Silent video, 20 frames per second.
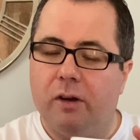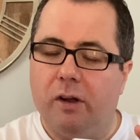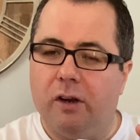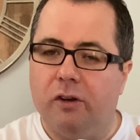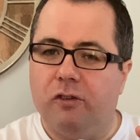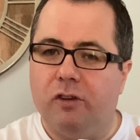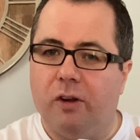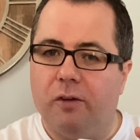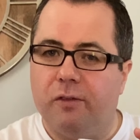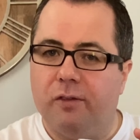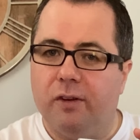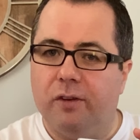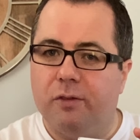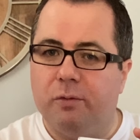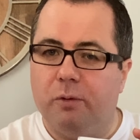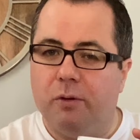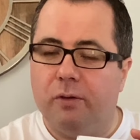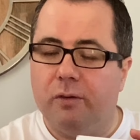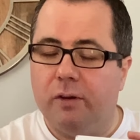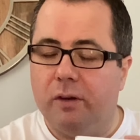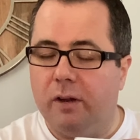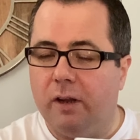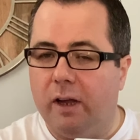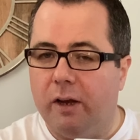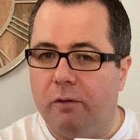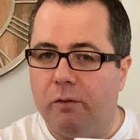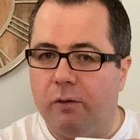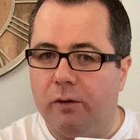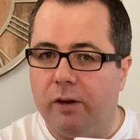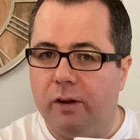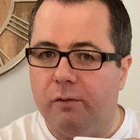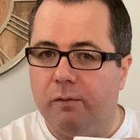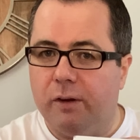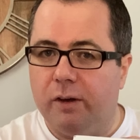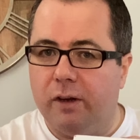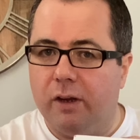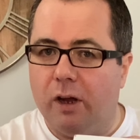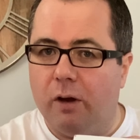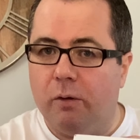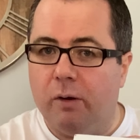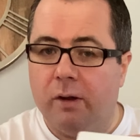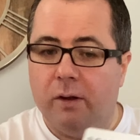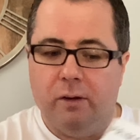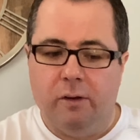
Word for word: I chose this one later on in the video.